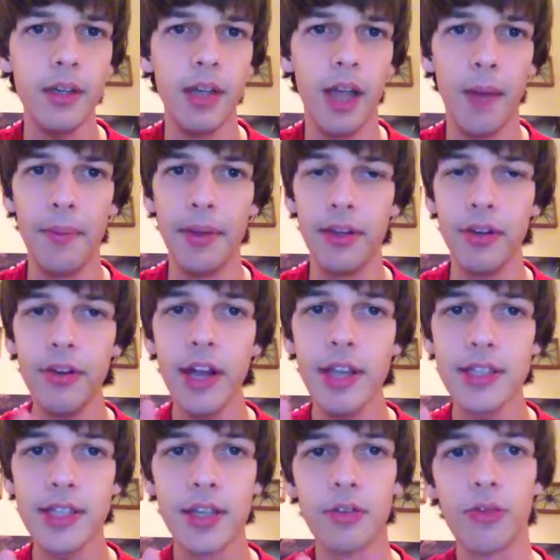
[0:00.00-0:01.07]
I mean, you're
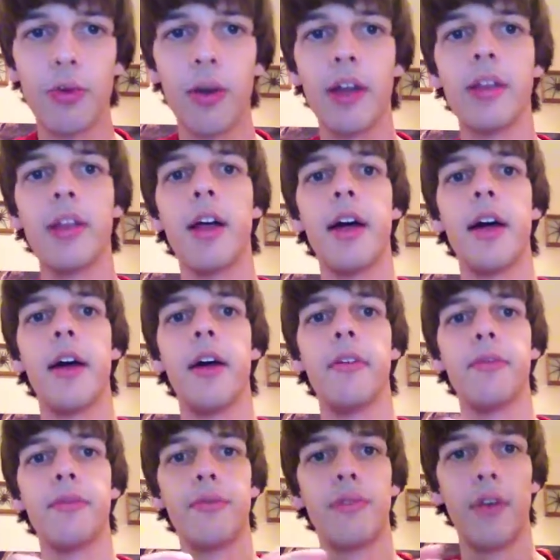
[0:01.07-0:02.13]
asking quite a lot
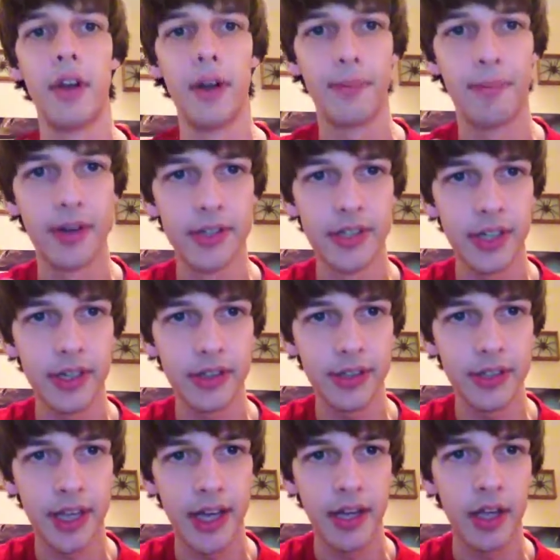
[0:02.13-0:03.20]
for a particular
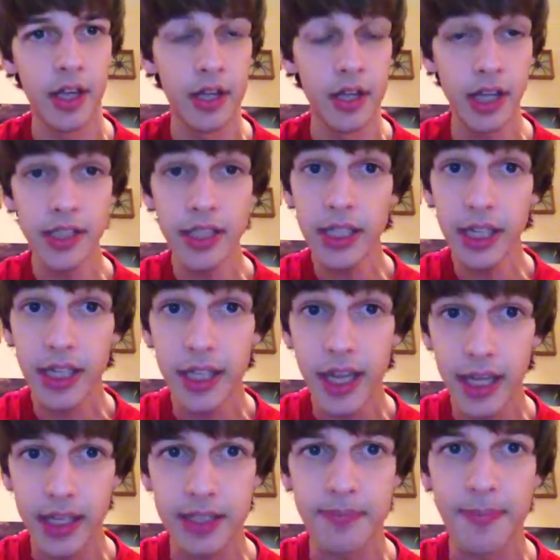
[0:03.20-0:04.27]
deck. Not saying the
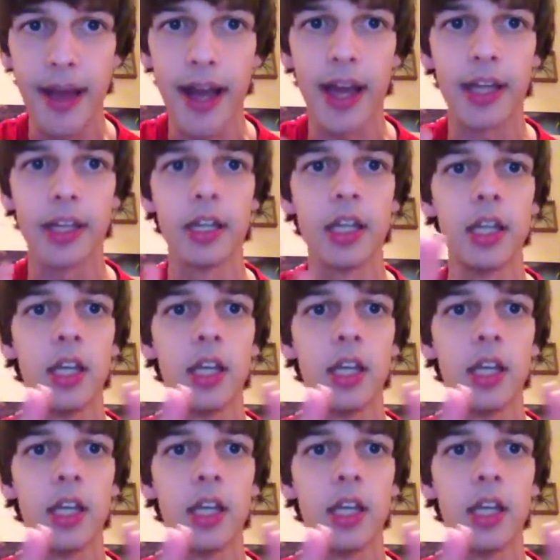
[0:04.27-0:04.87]
deck is bad.